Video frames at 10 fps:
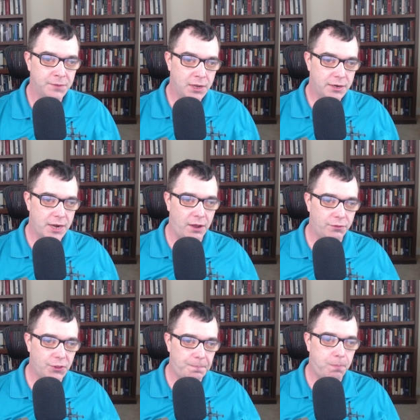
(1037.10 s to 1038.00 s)
Now,
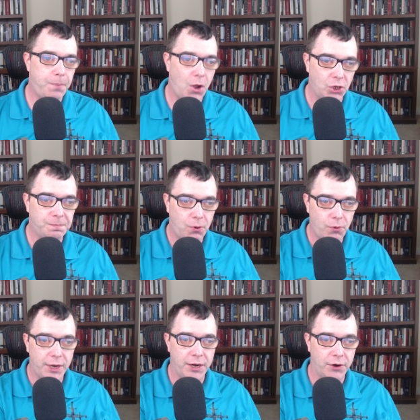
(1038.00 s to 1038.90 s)
the, Paul's
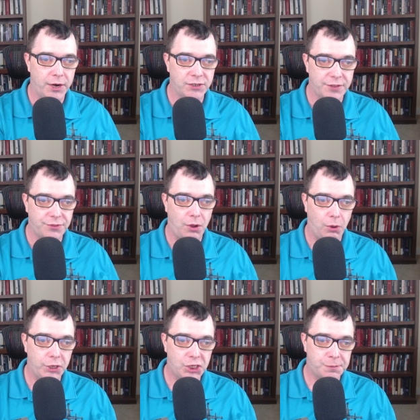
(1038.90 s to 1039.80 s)
point here is that the
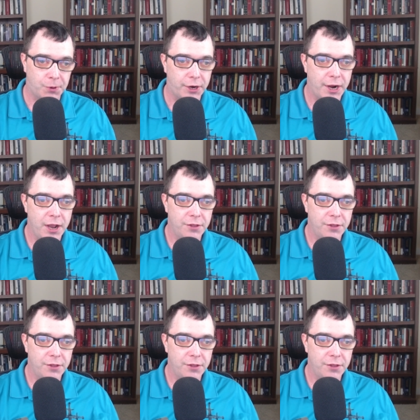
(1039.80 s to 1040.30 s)
Holy Spirit,